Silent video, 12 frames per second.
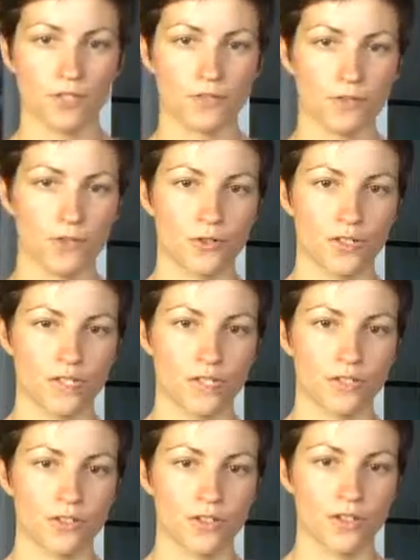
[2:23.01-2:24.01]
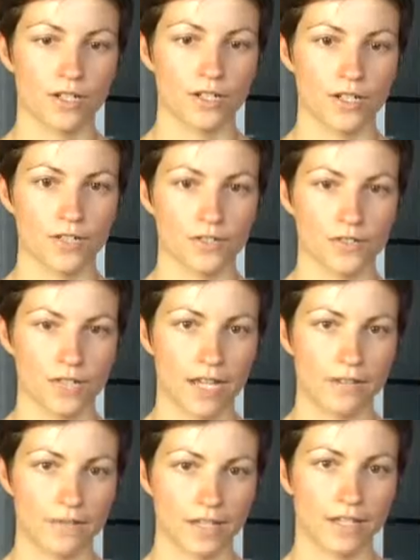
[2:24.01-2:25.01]
also focusing on local issues and
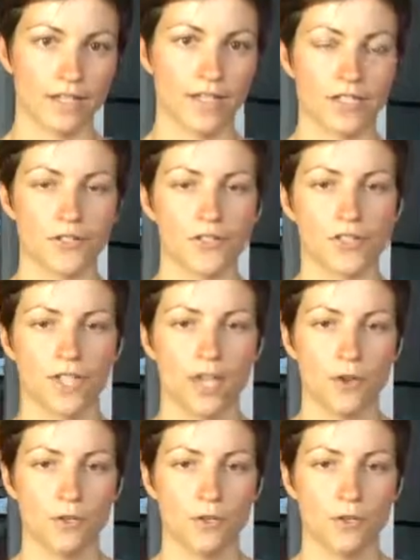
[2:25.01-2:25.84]
African issues,